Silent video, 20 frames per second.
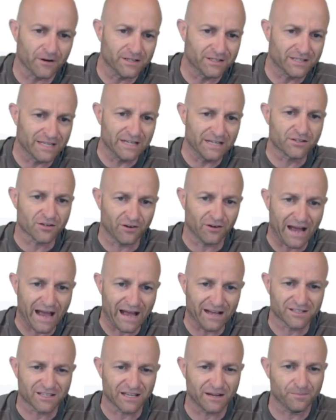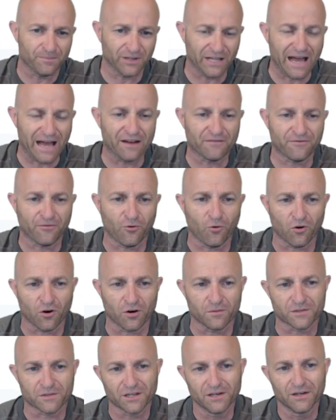digital asset
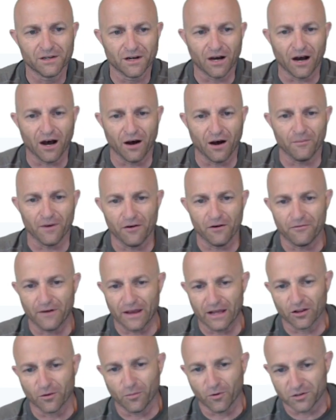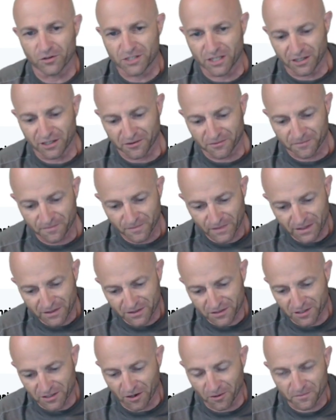platforms available to you.
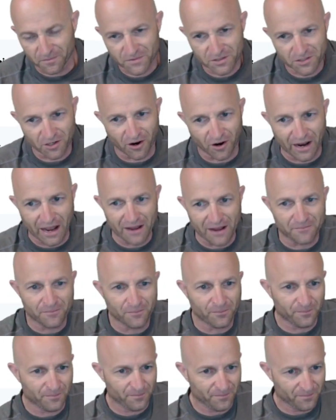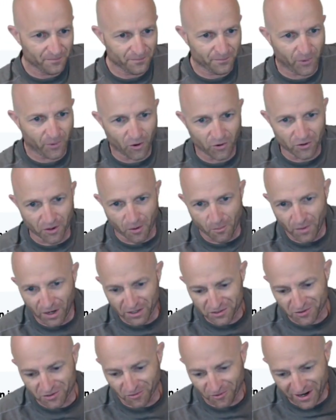So sorry, I pulled a
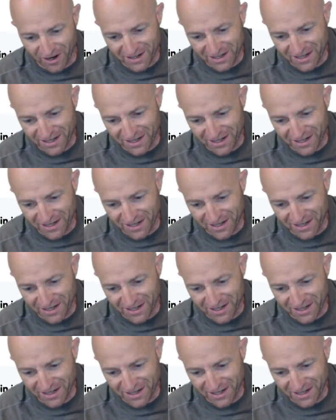muscle right